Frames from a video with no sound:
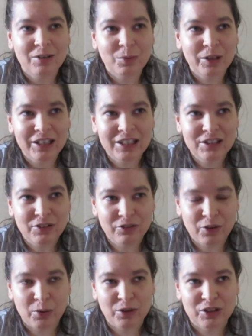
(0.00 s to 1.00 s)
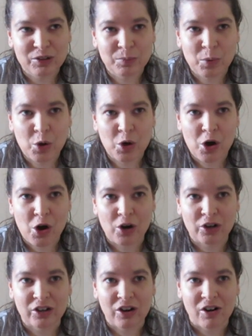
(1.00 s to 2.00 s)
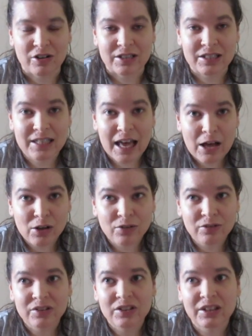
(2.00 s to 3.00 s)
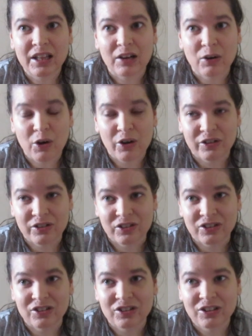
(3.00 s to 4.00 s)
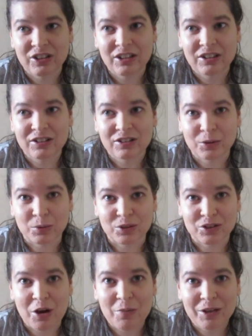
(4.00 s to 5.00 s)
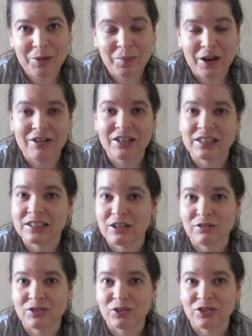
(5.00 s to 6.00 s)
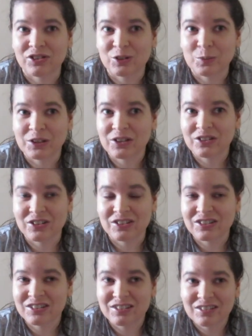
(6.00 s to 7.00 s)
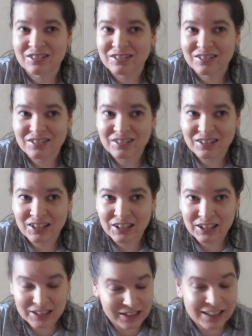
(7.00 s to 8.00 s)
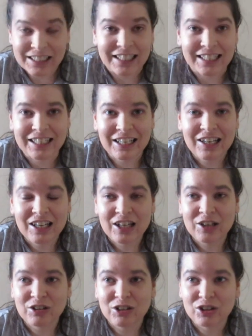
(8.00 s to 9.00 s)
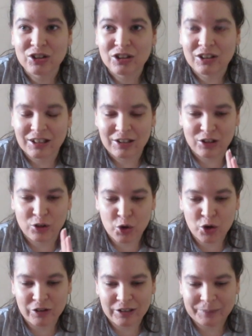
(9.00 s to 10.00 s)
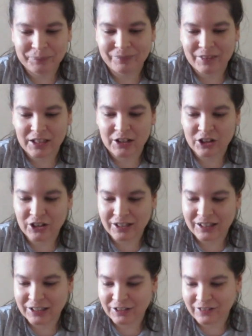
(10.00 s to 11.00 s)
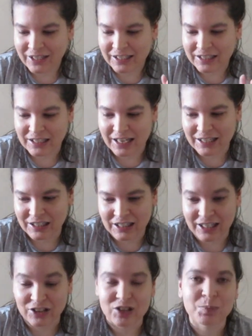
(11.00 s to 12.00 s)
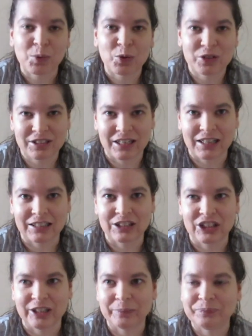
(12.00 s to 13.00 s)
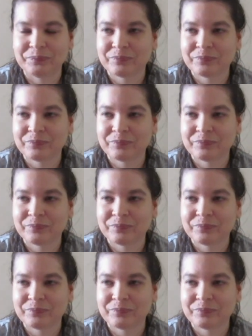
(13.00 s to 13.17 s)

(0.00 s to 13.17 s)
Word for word: We need to focus more on ourselves than others. So stop comparing yourself to others because it's silly. You got to think of it in like a sports analogy.